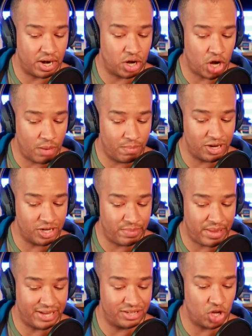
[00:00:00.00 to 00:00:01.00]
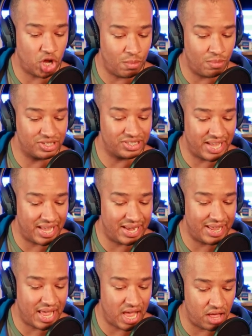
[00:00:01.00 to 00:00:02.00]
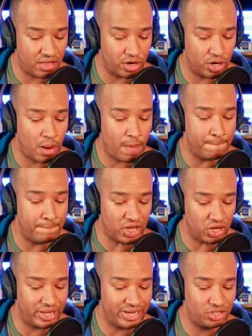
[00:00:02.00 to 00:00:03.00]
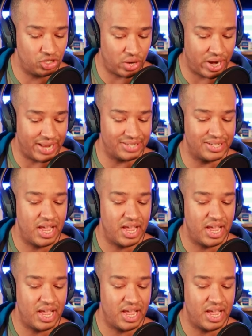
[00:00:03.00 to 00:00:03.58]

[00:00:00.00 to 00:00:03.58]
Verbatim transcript: carpenters' pay to almost any other building trades,